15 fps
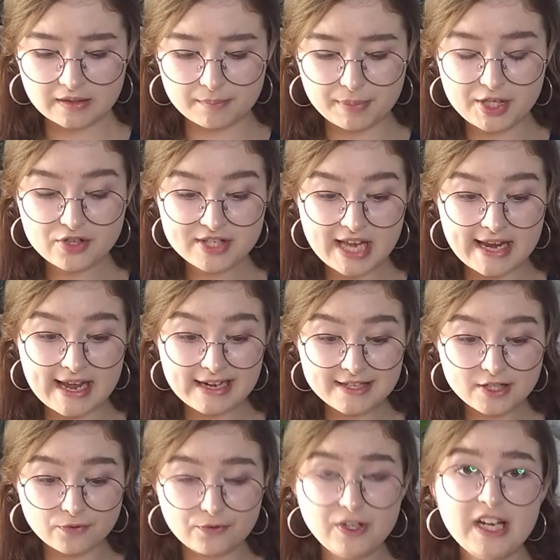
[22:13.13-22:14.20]
Because I
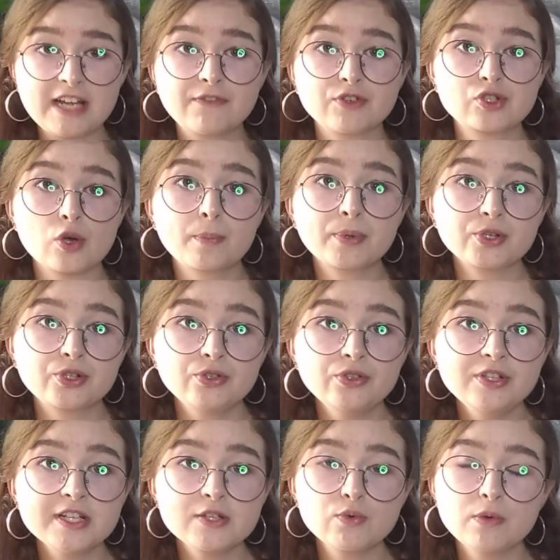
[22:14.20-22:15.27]
also feel like those
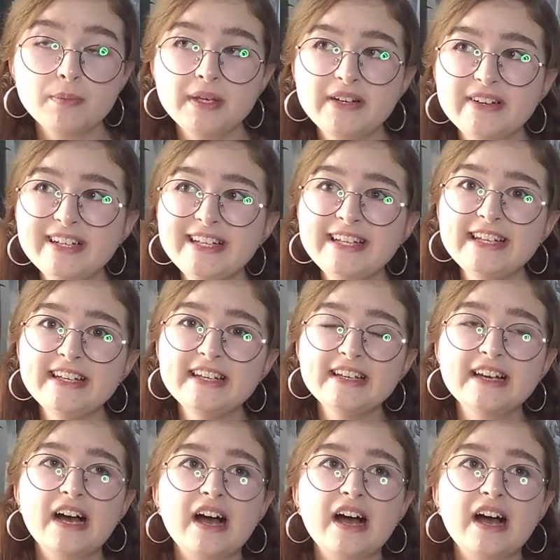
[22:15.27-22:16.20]
opportunities will be really